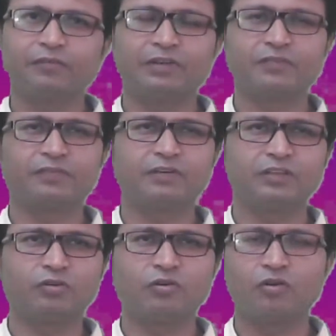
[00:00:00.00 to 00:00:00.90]
even if
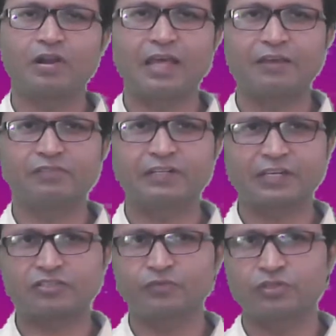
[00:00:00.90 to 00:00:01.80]
you do not have
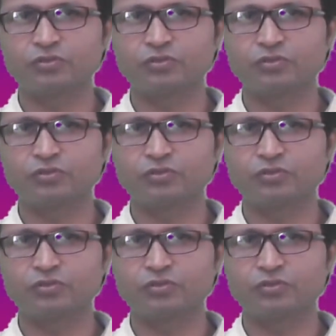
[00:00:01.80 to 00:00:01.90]
the text,